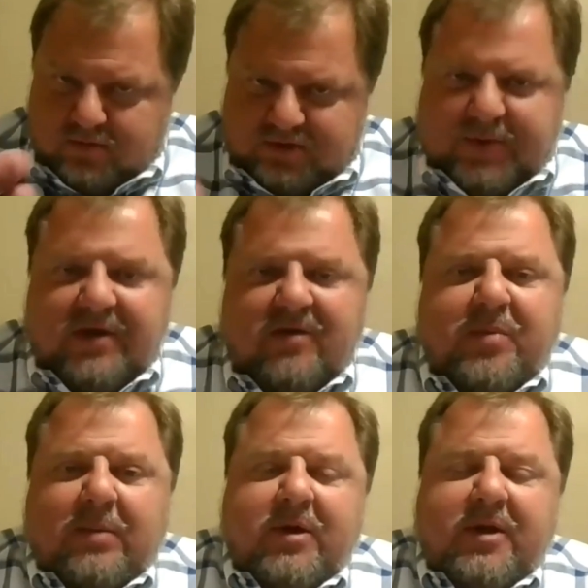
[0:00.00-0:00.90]
Speaking of the
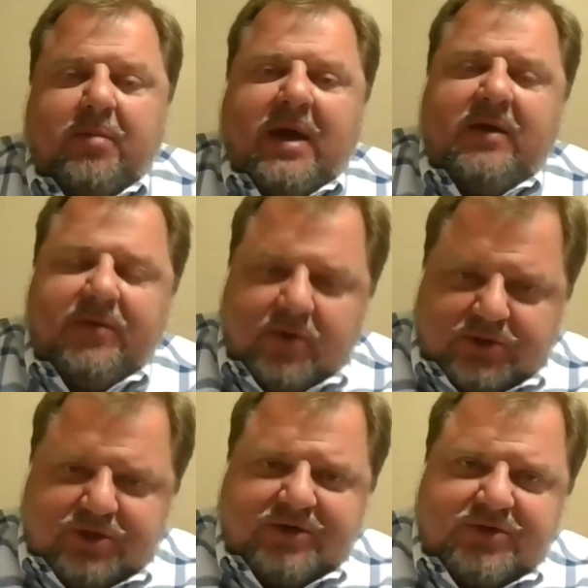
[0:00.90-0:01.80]
people getting paid, your
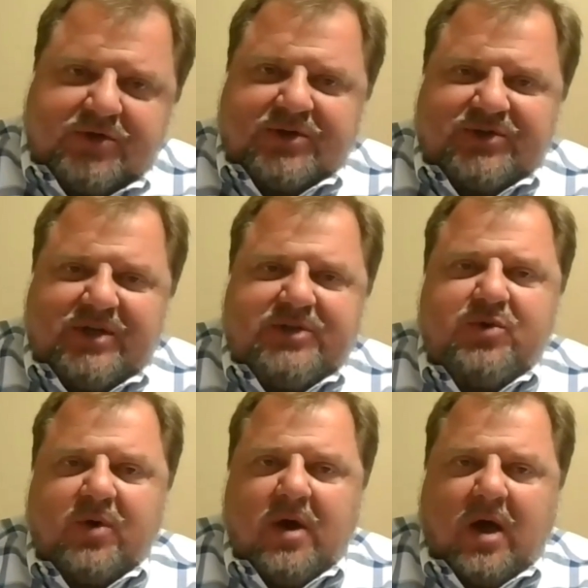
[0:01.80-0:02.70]
adjuster is going to send
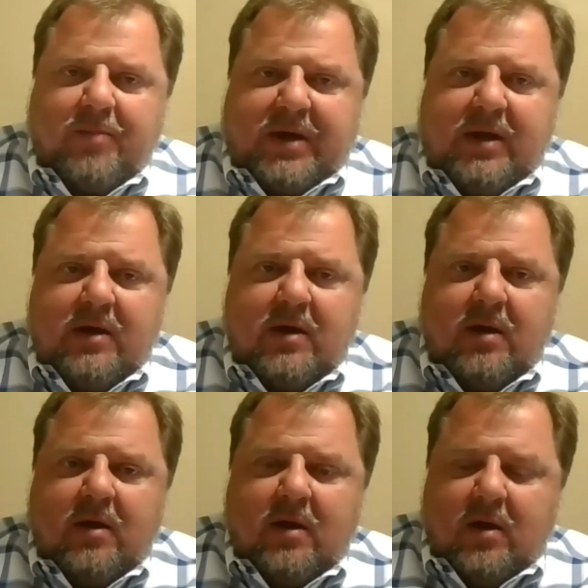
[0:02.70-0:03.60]
you a copy
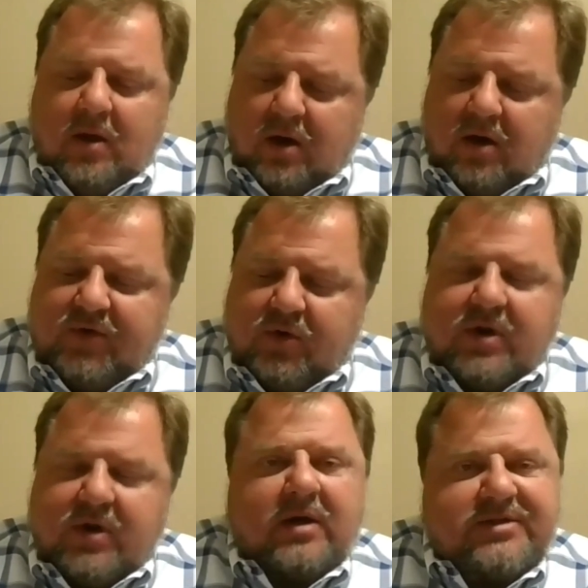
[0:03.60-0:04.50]
of your
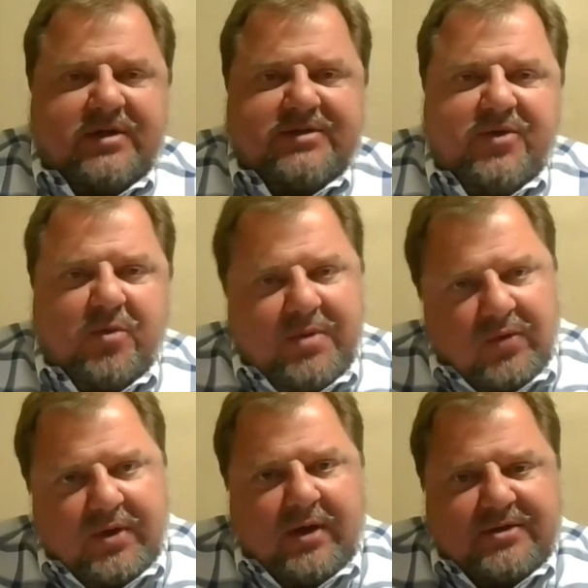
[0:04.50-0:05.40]
contents and your
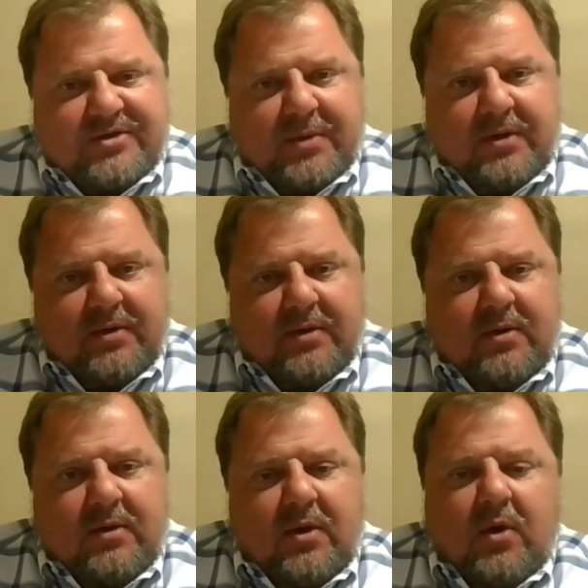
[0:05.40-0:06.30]
building estimate
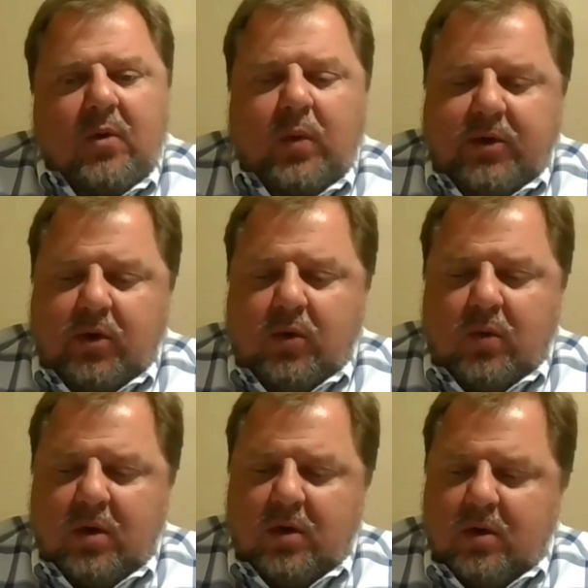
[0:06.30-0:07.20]
when
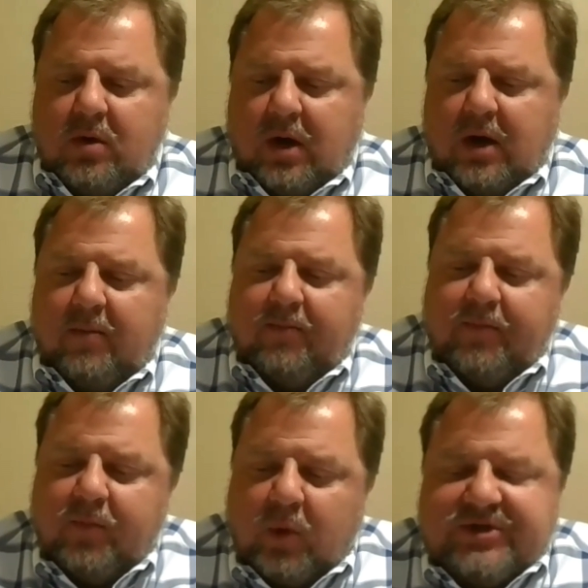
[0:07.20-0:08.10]

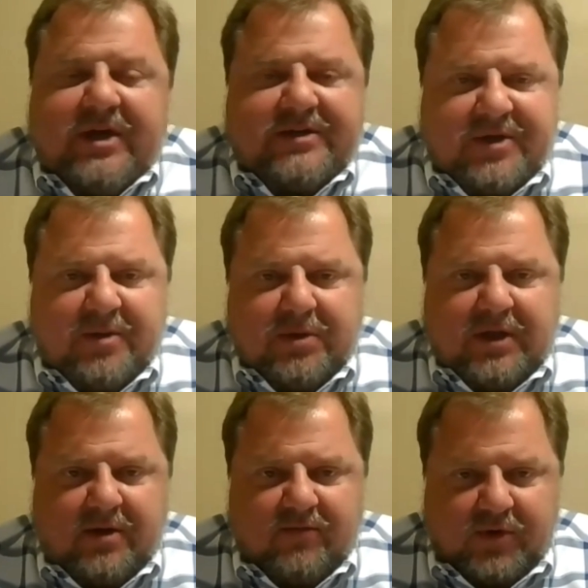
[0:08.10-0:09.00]
once he gets it
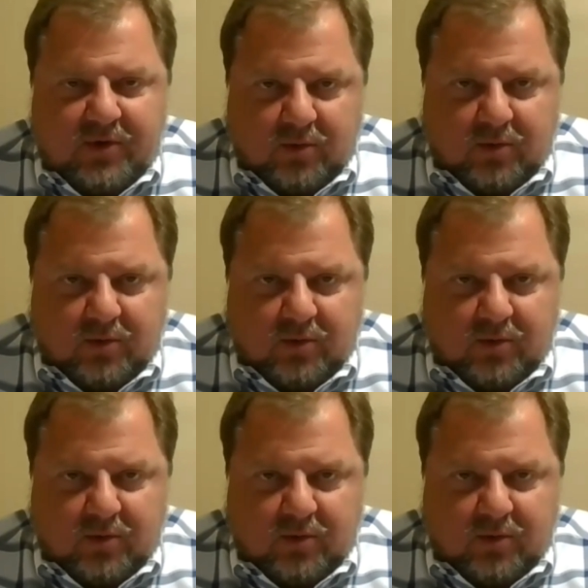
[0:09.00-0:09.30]
completed for you to